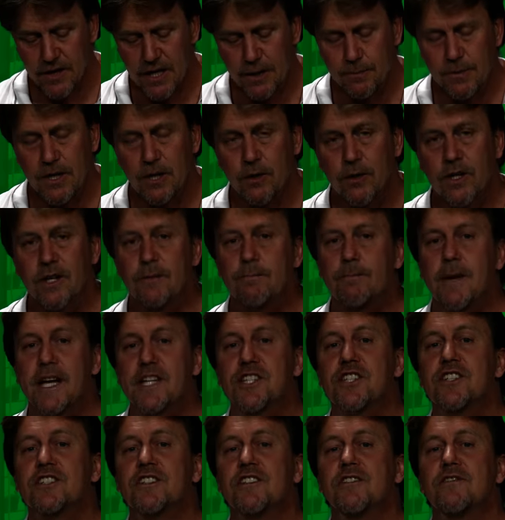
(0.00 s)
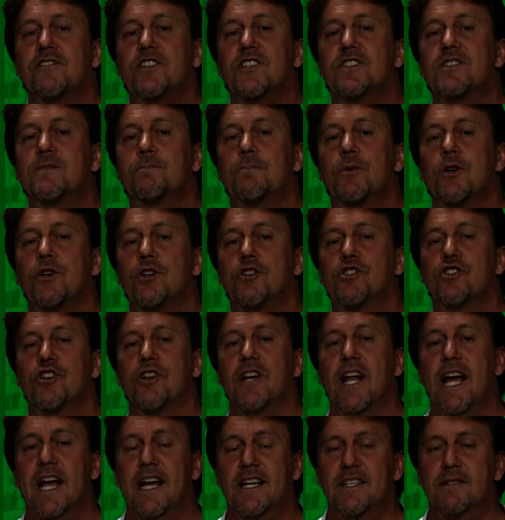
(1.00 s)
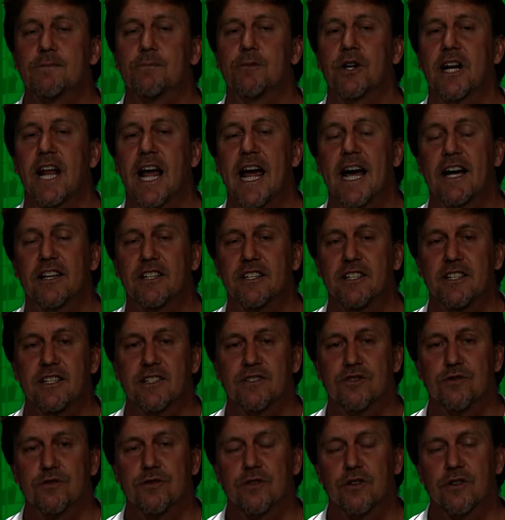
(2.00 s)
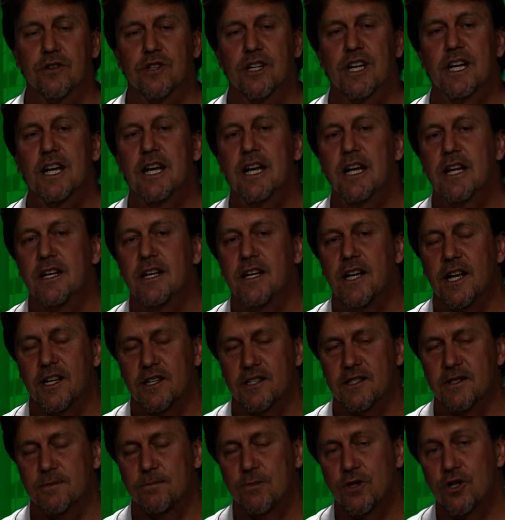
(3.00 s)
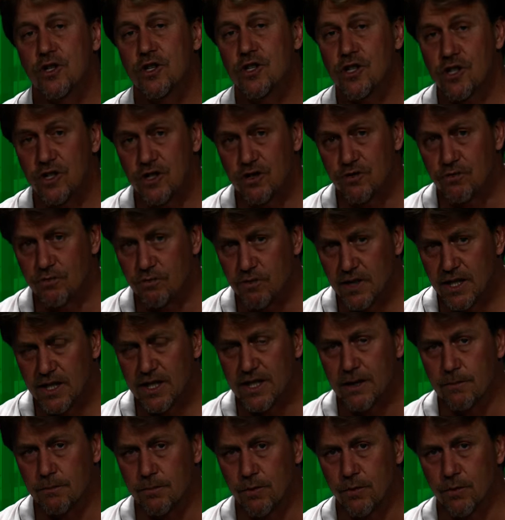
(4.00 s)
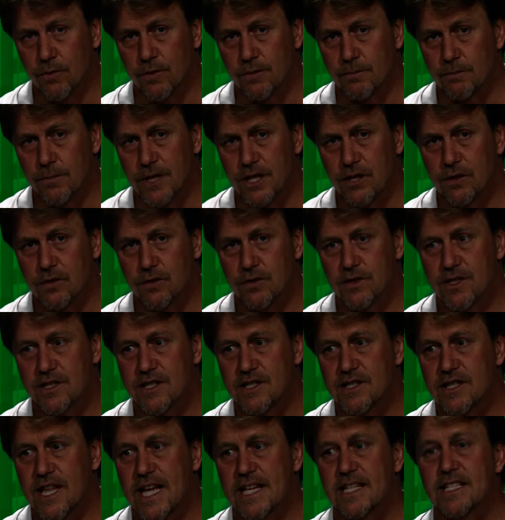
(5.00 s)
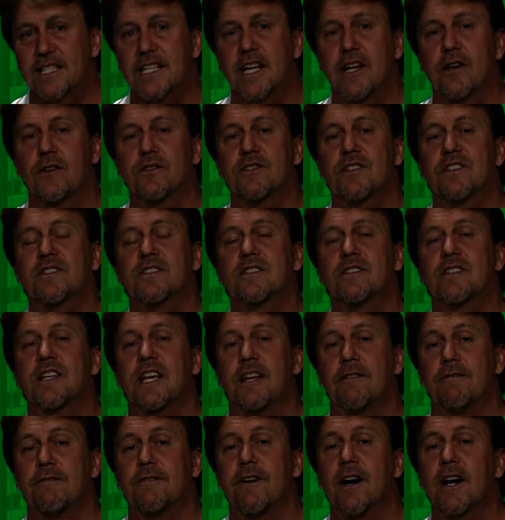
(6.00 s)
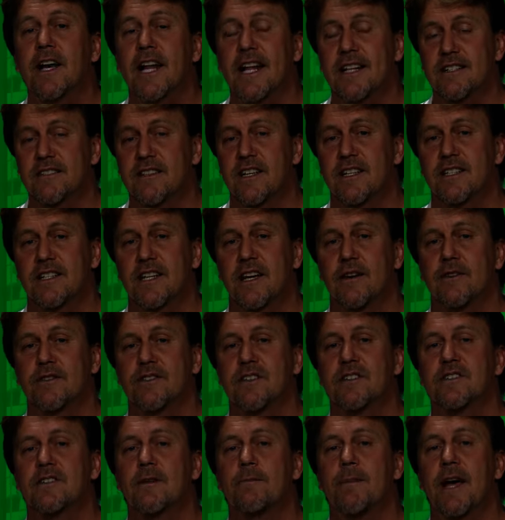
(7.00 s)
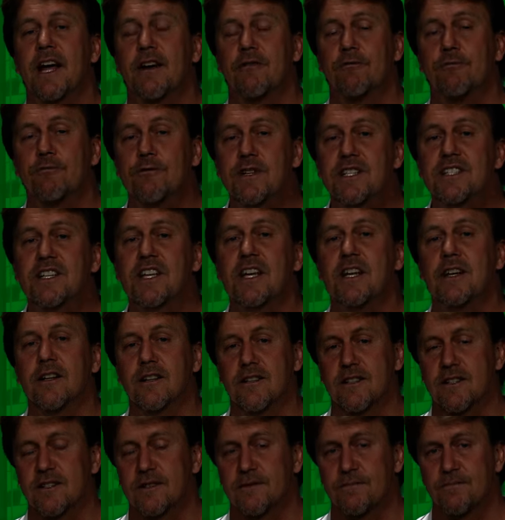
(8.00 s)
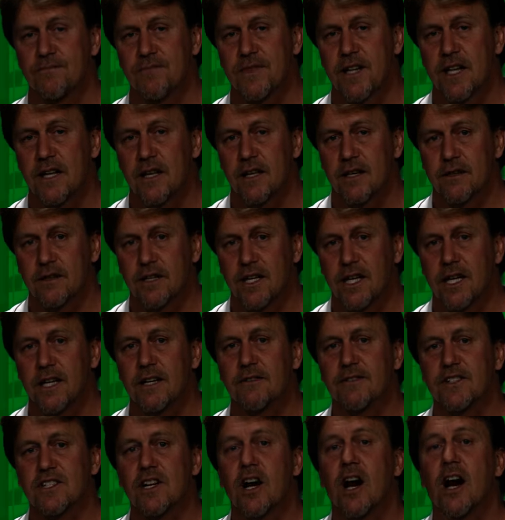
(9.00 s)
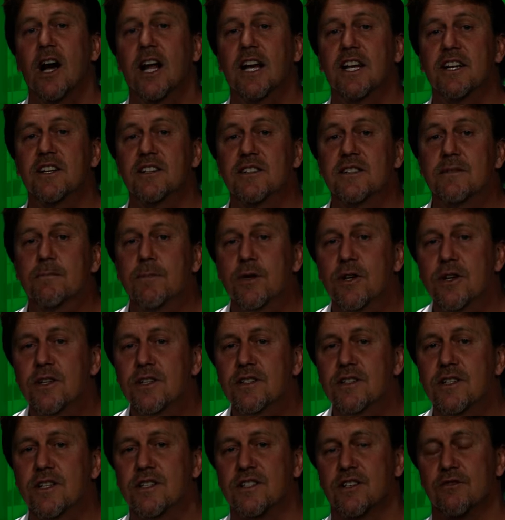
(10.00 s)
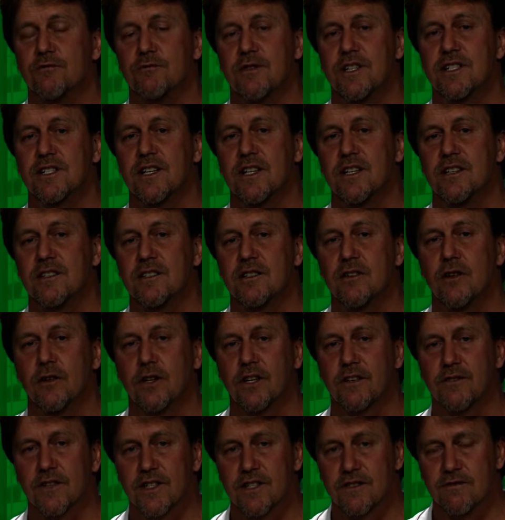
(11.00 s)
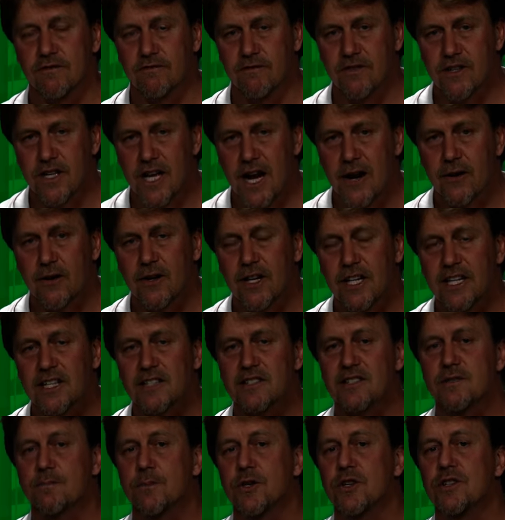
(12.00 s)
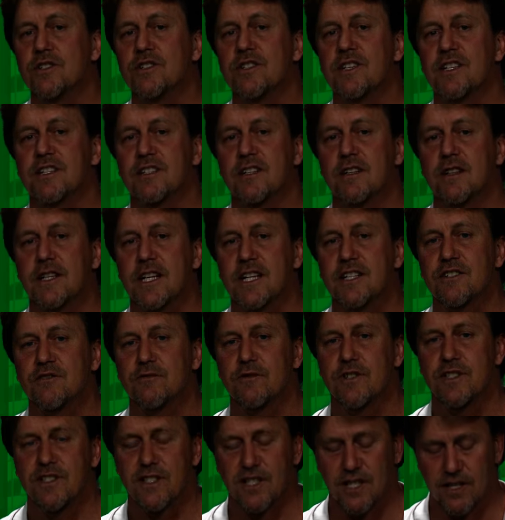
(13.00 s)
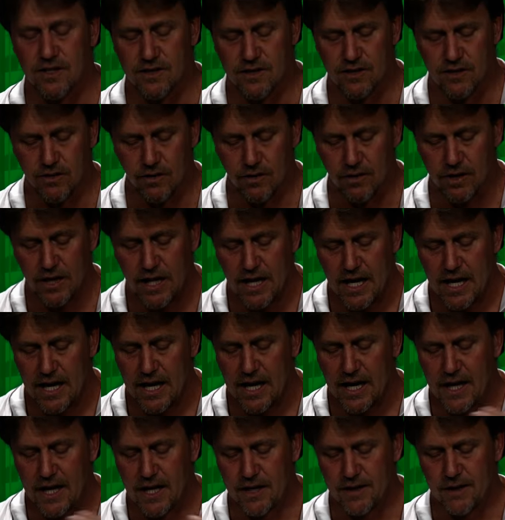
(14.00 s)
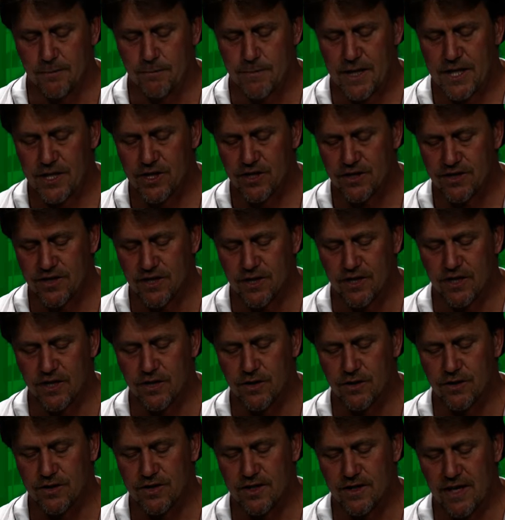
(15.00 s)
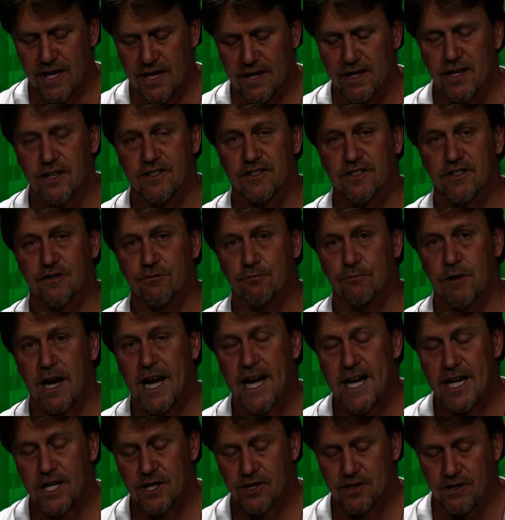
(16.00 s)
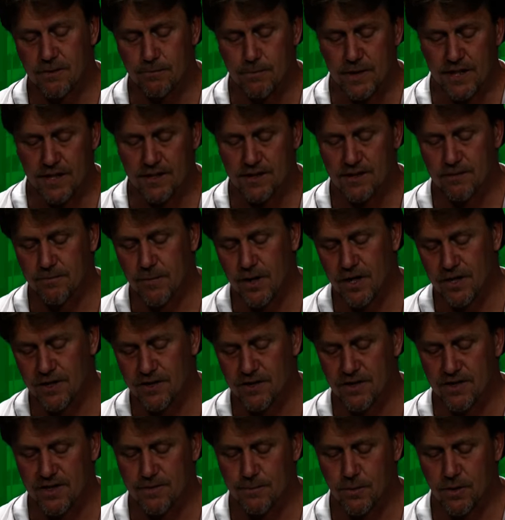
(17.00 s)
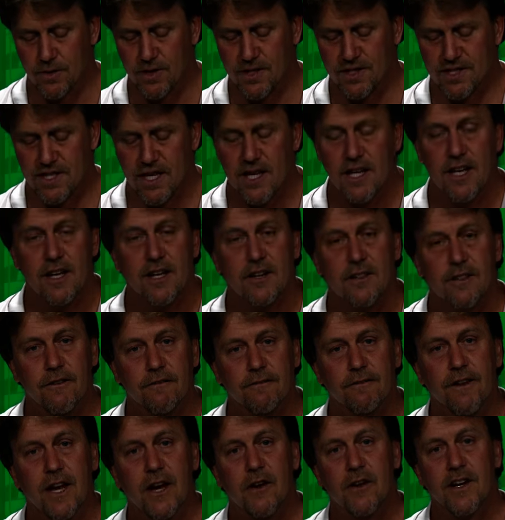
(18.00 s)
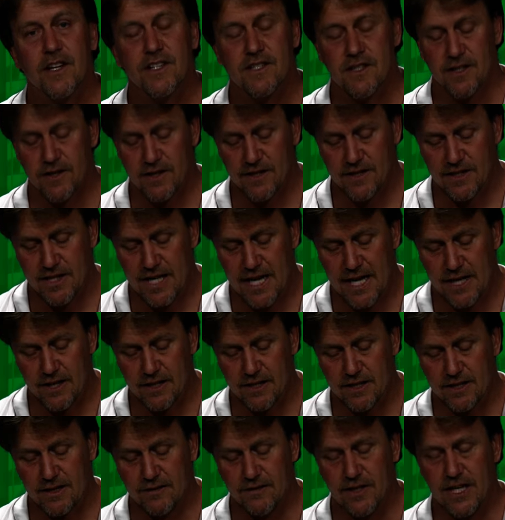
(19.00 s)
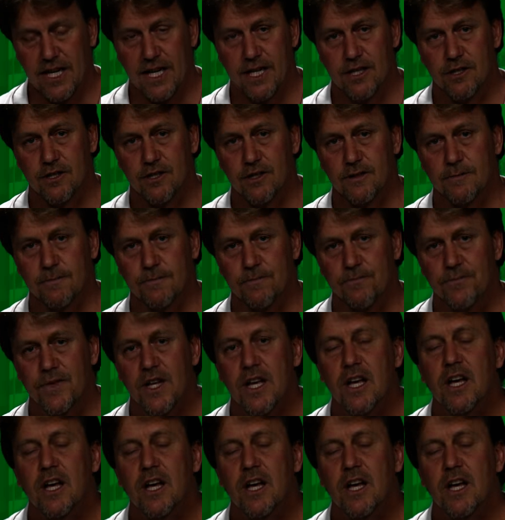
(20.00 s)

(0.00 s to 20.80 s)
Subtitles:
Then we look at measures of dispersion, how spread out it is or not. Now, dispersion is really important because that tells us, in finance, that tells us about riskiness. Okay, if it's highly dispersed, it's a risky stock. If it's narrowly dispersed, it's a less risky stock. And the measures that are used that as the range, the biggest minus the smallest, the variance and the standard deviation.